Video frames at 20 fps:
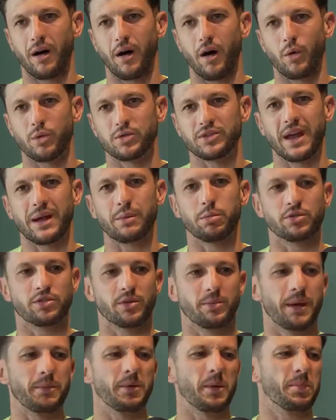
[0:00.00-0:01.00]
I was able
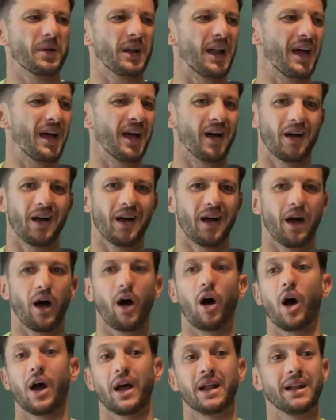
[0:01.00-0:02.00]
to maybe play at a
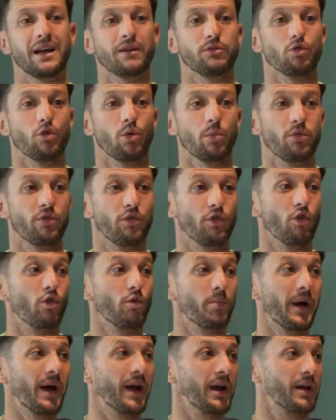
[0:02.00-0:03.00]
higher level for
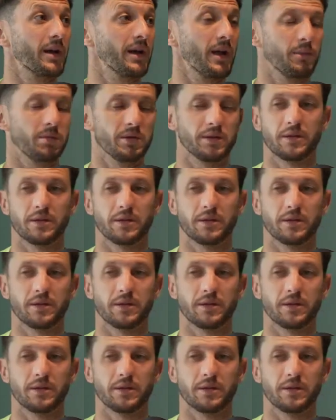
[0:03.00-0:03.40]
a better club.